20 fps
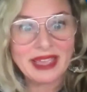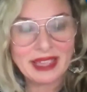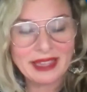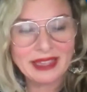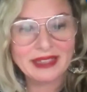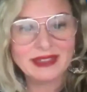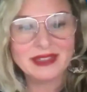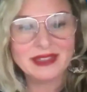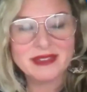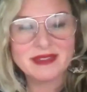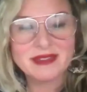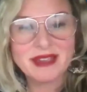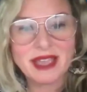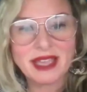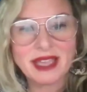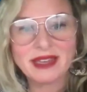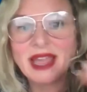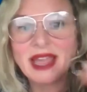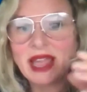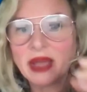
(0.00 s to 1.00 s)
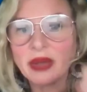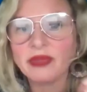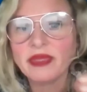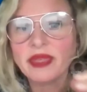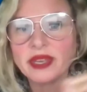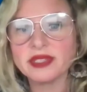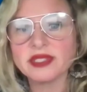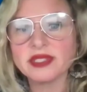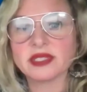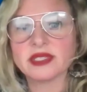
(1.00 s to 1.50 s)
A and how
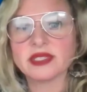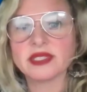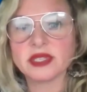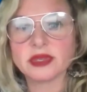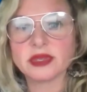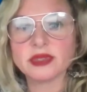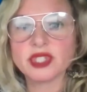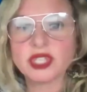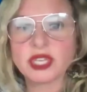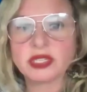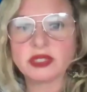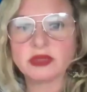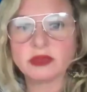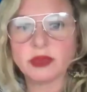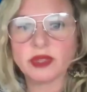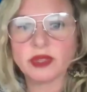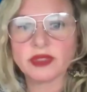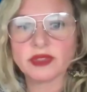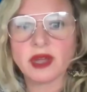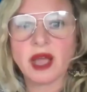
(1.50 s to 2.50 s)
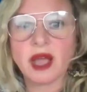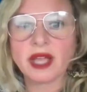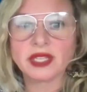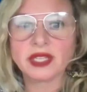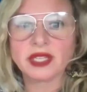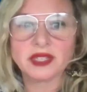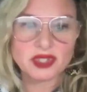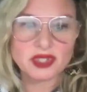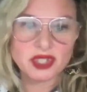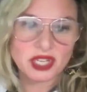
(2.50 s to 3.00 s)
that is associated with
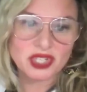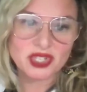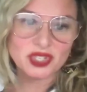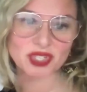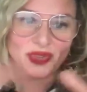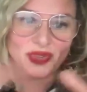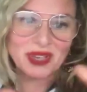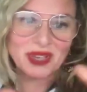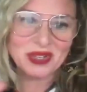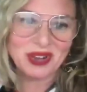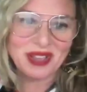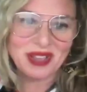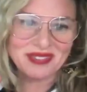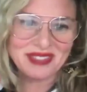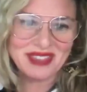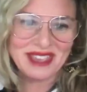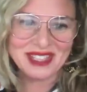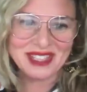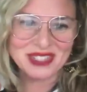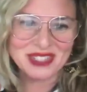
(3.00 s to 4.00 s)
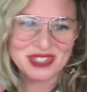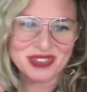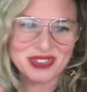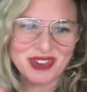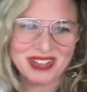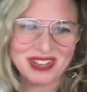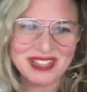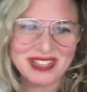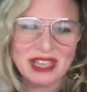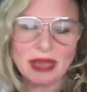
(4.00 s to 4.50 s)
cognitive changes. So I don't have the
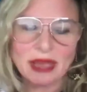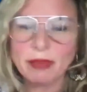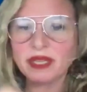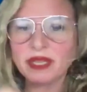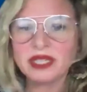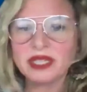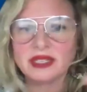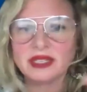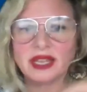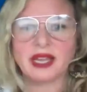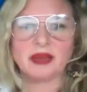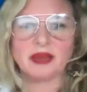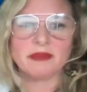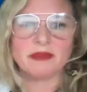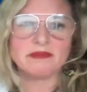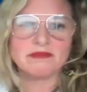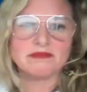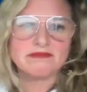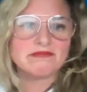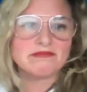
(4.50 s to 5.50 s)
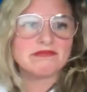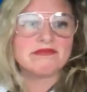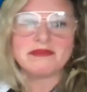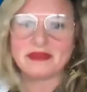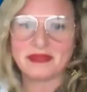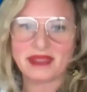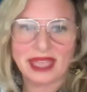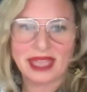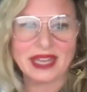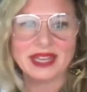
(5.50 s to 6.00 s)
answer on it yet, but
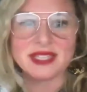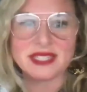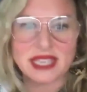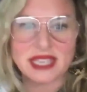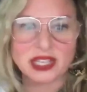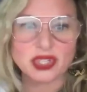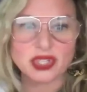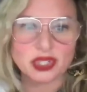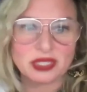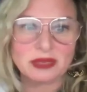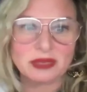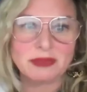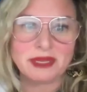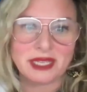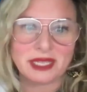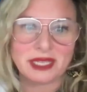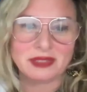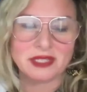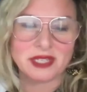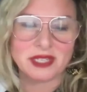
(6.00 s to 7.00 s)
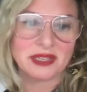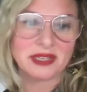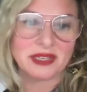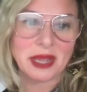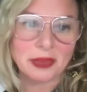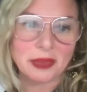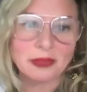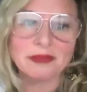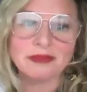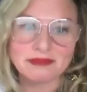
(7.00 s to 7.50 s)
that is actually being done
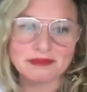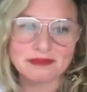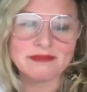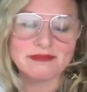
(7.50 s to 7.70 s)
now.